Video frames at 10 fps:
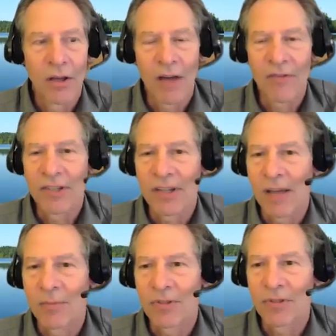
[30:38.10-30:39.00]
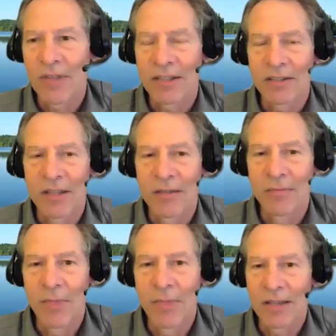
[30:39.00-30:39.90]
oftentimes that's the
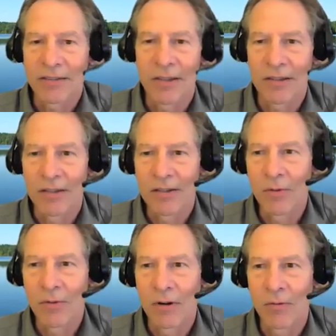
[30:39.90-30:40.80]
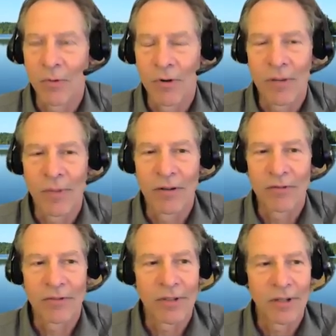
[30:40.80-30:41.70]
biggest thing that you are worried about
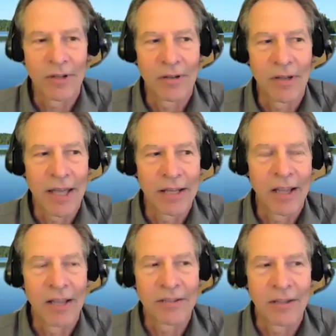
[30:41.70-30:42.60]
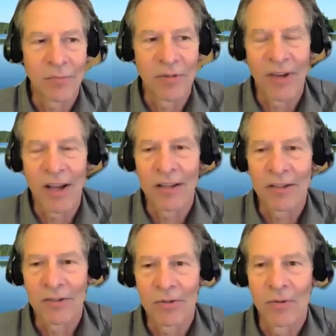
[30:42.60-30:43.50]
uh, analyzing and
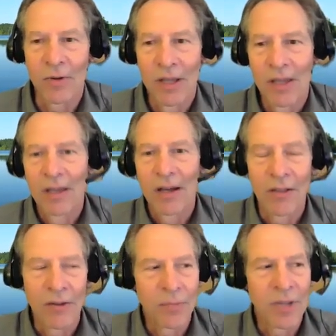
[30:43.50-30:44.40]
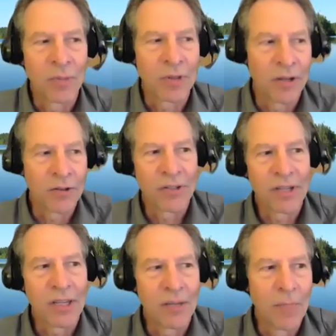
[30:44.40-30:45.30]
providing to other people on your
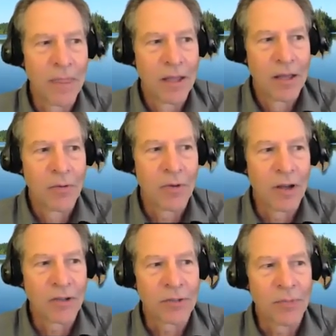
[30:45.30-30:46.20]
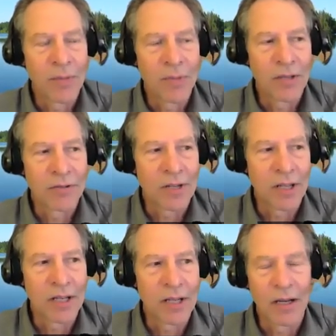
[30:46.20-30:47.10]
team. We also might be interested
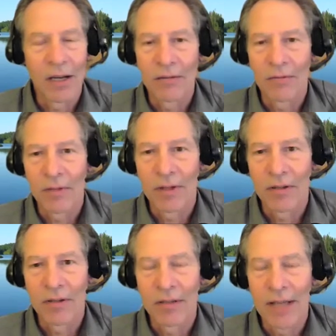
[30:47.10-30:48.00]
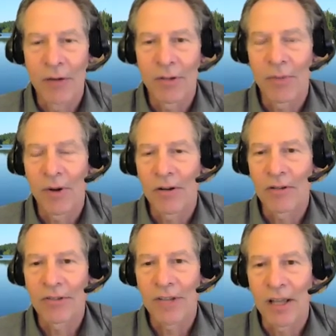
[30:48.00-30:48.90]
in uh, uh, counting
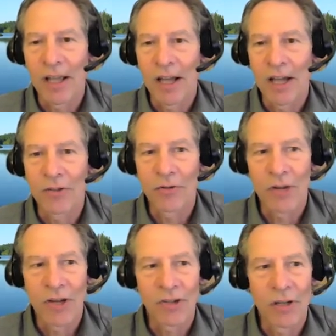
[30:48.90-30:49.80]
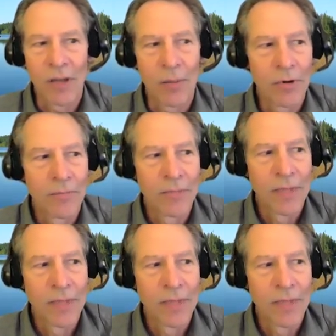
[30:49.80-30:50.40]
particles, getting a concentration number.